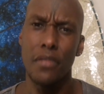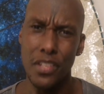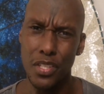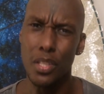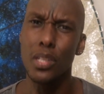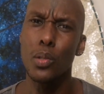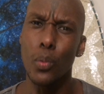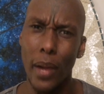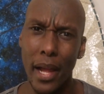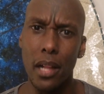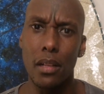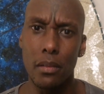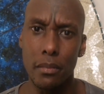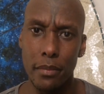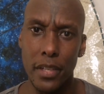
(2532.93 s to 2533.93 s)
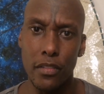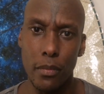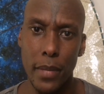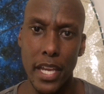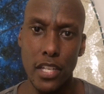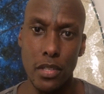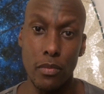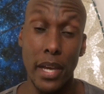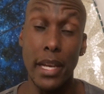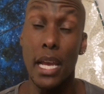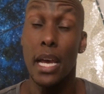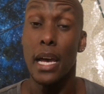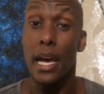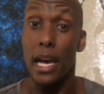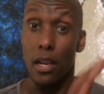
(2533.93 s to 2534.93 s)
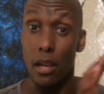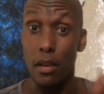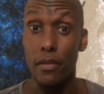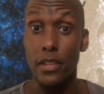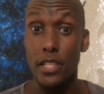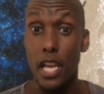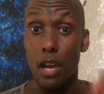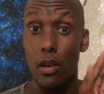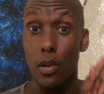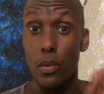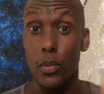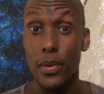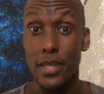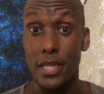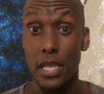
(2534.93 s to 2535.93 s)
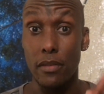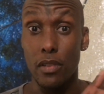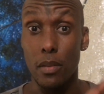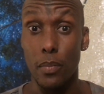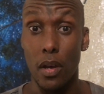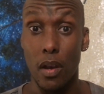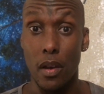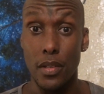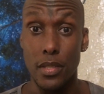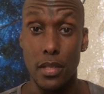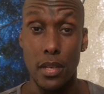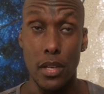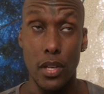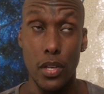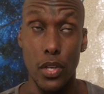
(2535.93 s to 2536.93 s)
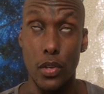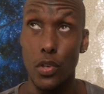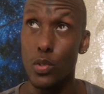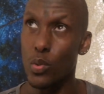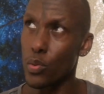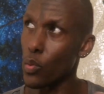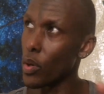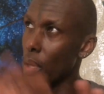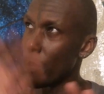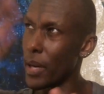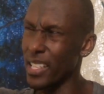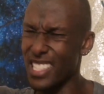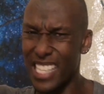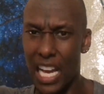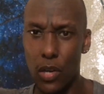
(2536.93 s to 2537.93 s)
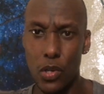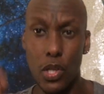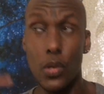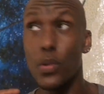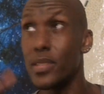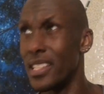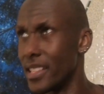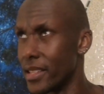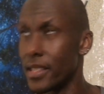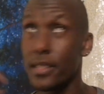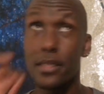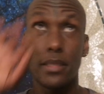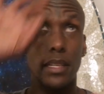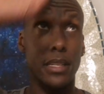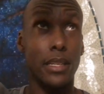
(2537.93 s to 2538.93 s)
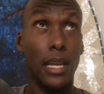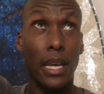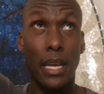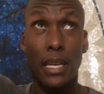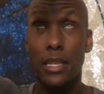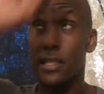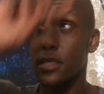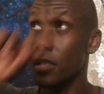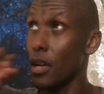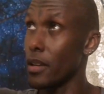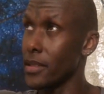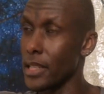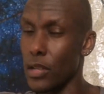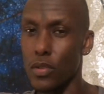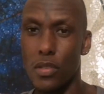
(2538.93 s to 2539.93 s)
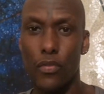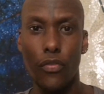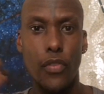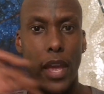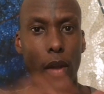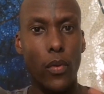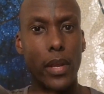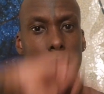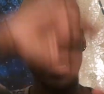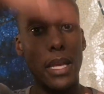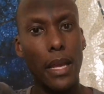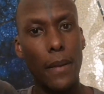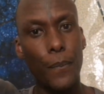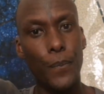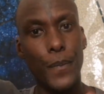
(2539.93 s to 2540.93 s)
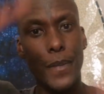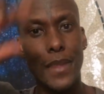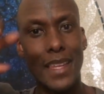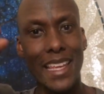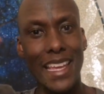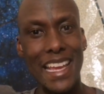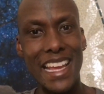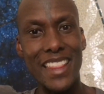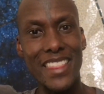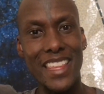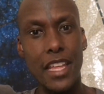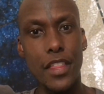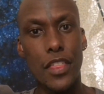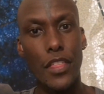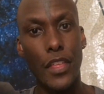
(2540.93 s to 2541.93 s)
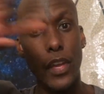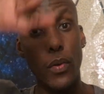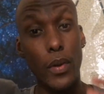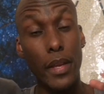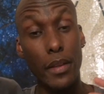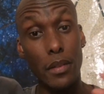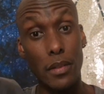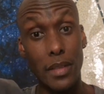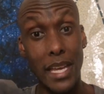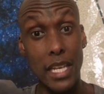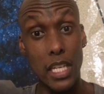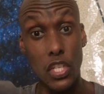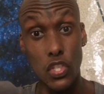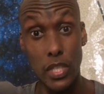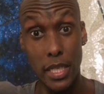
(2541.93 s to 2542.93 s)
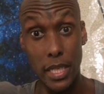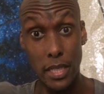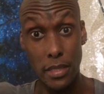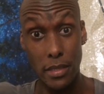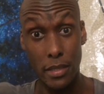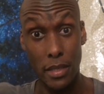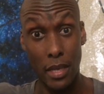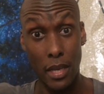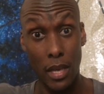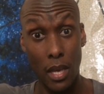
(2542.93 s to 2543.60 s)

physical realm information, right? A lot of the tarot we received in the past years was all about downloads and this and stars. It was very in the ethereal energies,